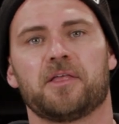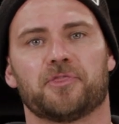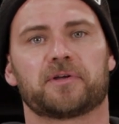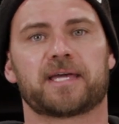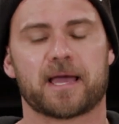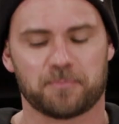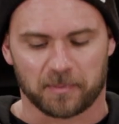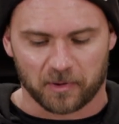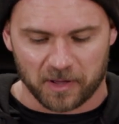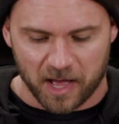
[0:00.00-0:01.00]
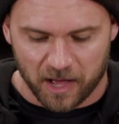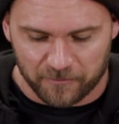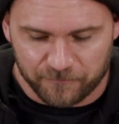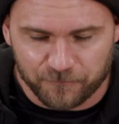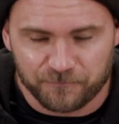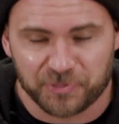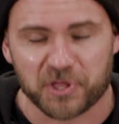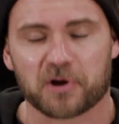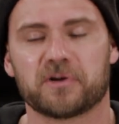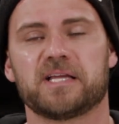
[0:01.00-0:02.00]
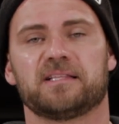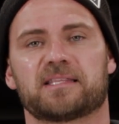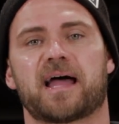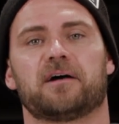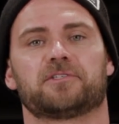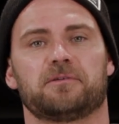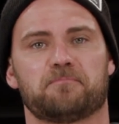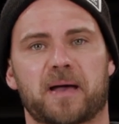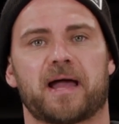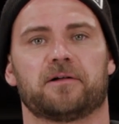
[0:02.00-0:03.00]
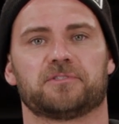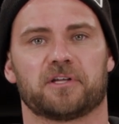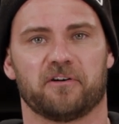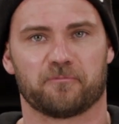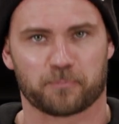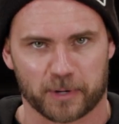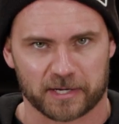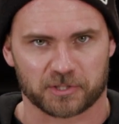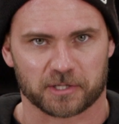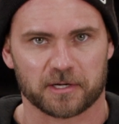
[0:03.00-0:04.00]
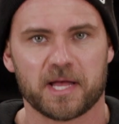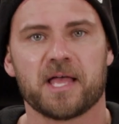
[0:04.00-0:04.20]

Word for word: They're capable of thirty thousand pounds of pressure.